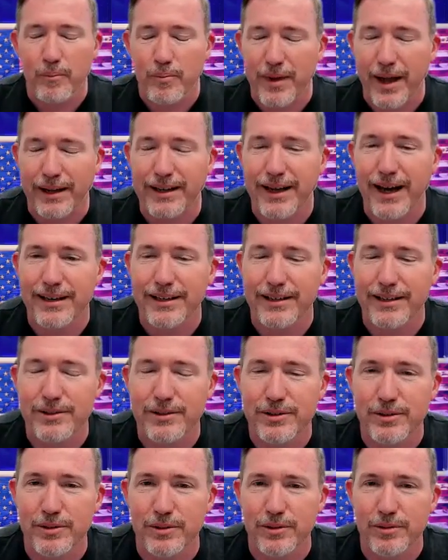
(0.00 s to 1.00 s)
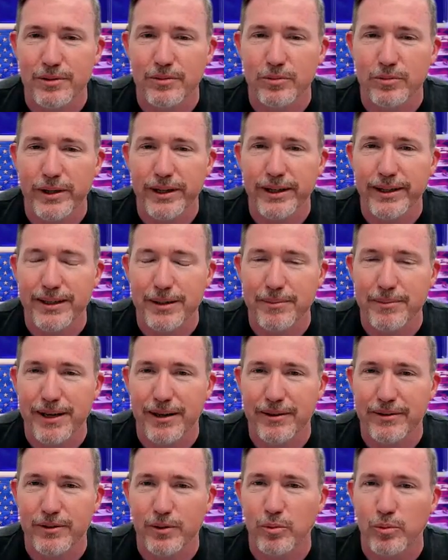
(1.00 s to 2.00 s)
I got into reading
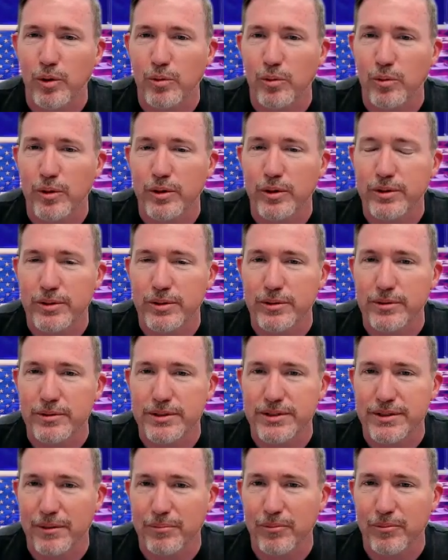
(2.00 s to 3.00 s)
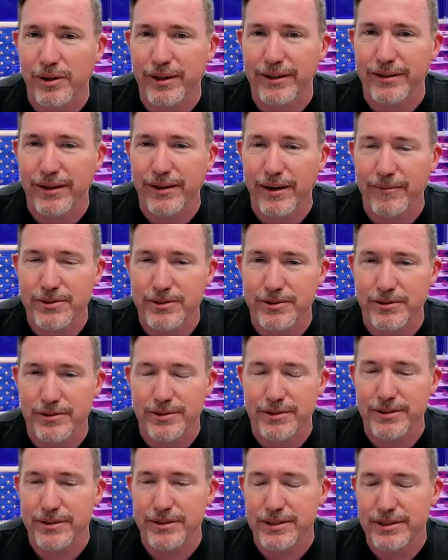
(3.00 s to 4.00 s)
about the World War II submarine
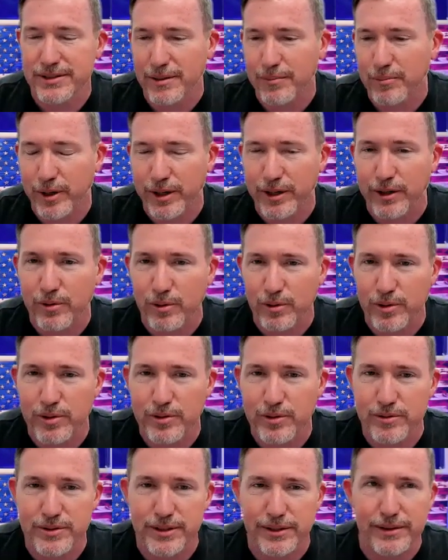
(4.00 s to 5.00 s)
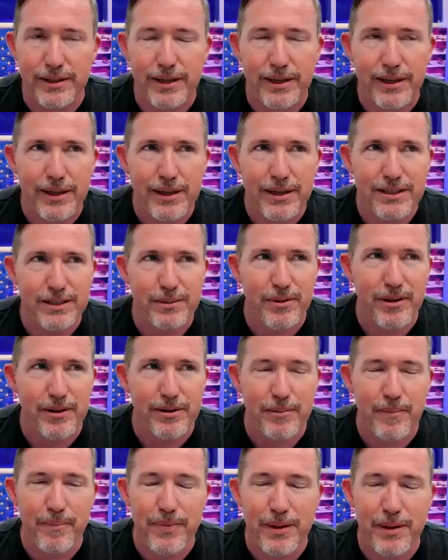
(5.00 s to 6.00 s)
officers and the submarine crews and some
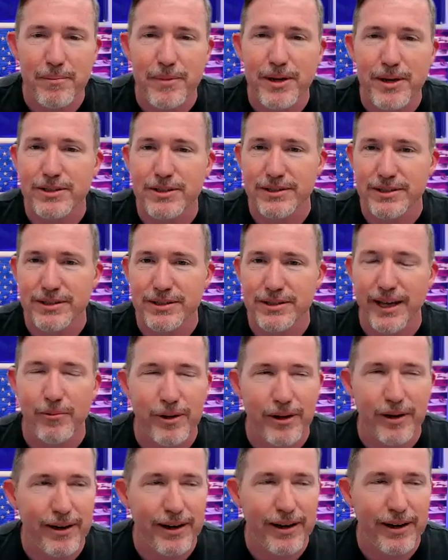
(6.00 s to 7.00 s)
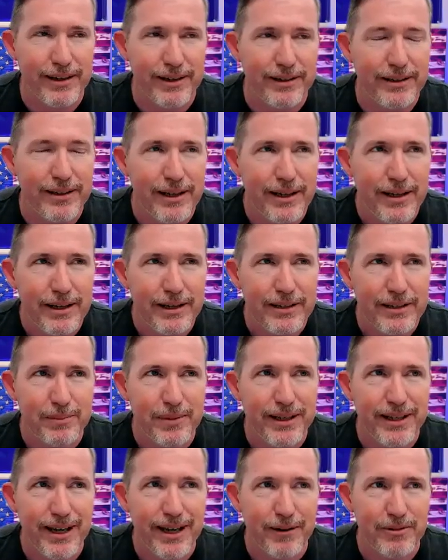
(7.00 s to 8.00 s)
of the missions they went on. And to
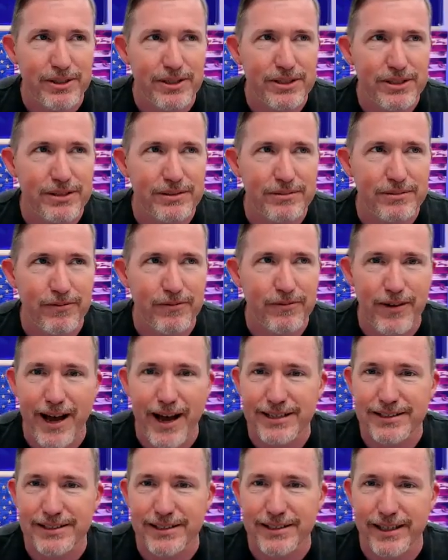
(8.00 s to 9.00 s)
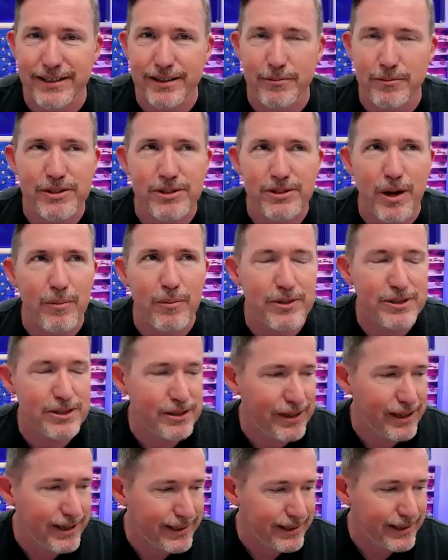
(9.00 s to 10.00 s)
me, I was fascinated. It was almost
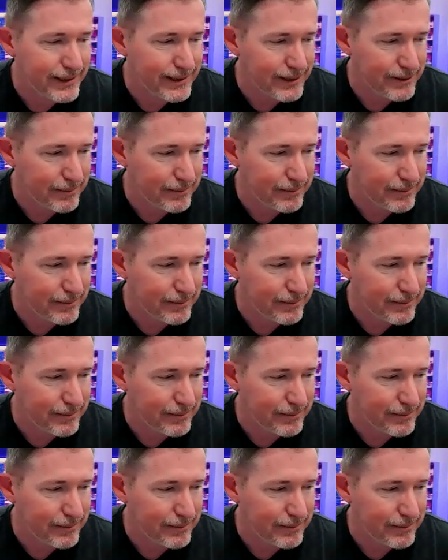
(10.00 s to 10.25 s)
like